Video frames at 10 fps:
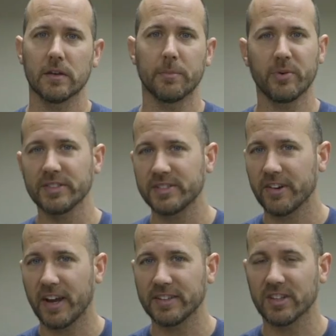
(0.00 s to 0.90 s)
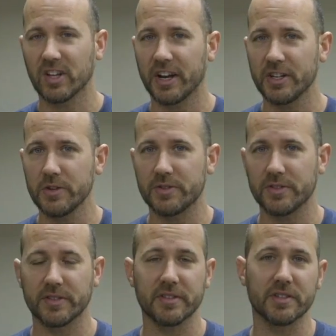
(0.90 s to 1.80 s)
Compressed air has a lot of
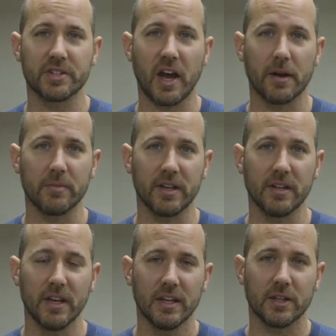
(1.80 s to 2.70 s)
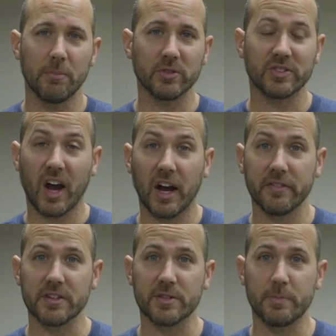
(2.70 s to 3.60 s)
uses in the shop, and the most
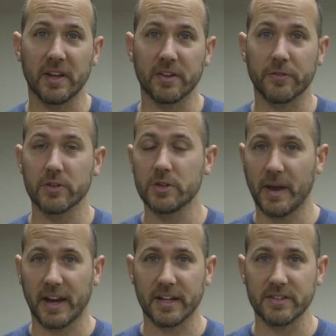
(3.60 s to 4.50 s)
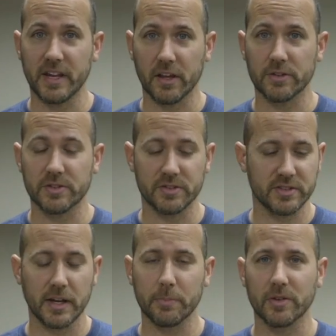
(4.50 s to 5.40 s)
obvious being for pneumatic nailers and
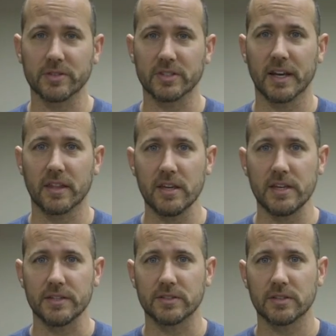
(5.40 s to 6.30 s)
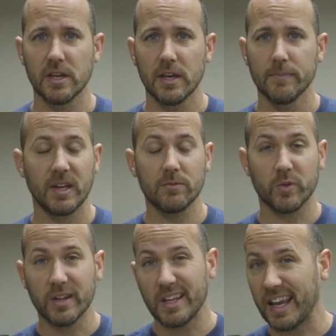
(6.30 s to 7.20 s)
staplers like these,
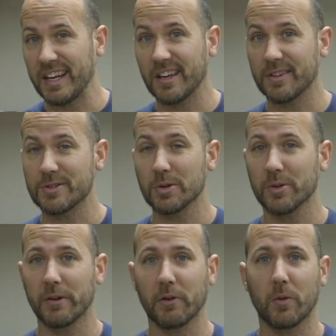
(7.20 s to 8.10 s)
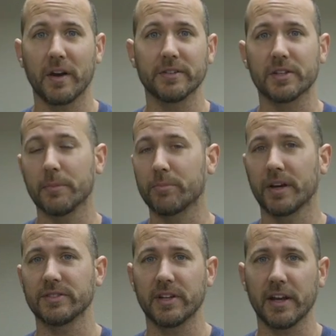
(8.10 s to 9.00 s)
and really any other tool that requires
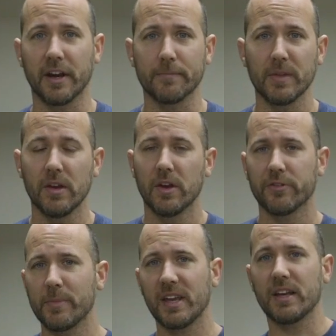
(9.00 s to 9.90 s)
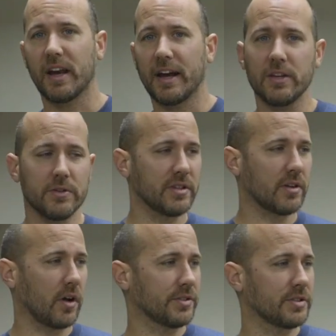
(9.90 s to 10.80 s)
compressed air. For me, I use
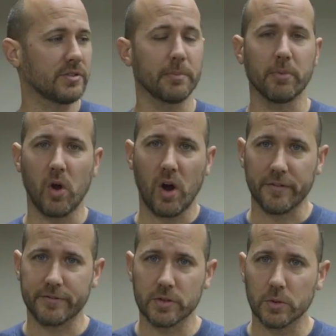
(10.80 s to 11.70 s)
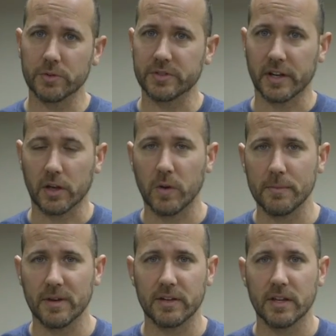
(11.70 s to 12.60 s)
it also to blow off tools and
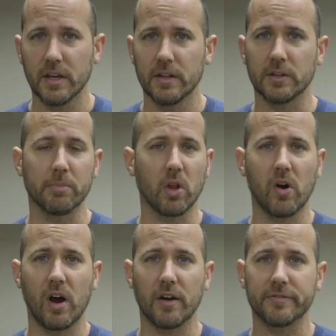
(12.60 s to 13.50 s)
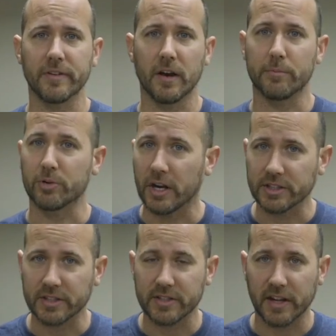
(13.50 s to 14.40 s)
equipment, to blow off
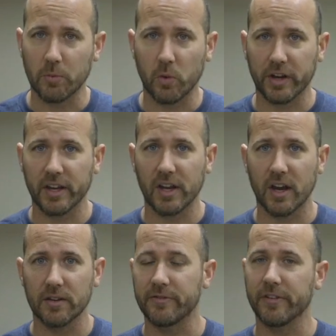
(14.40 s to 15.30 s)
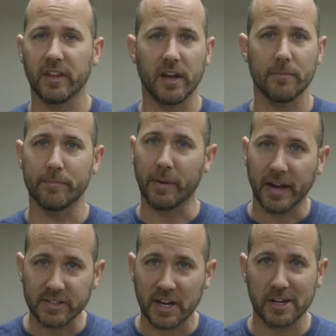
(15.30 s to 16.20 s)
projects that I'm working on, filling up
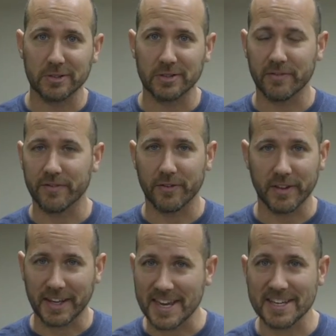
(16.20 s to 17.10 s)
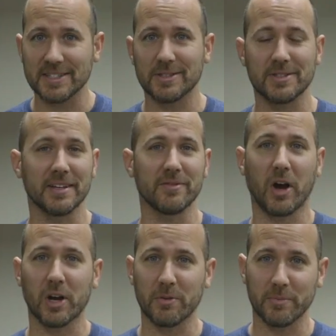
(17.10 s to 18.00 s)
bike tires for the kids and
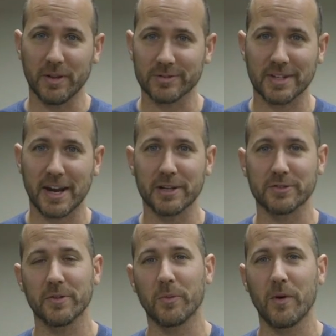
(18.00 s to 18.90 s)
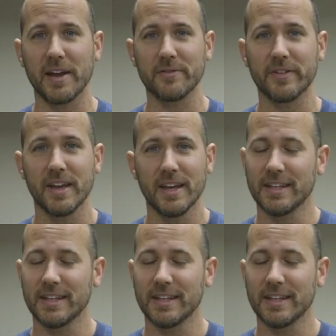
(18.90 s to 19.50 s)
automobile tires for the wife.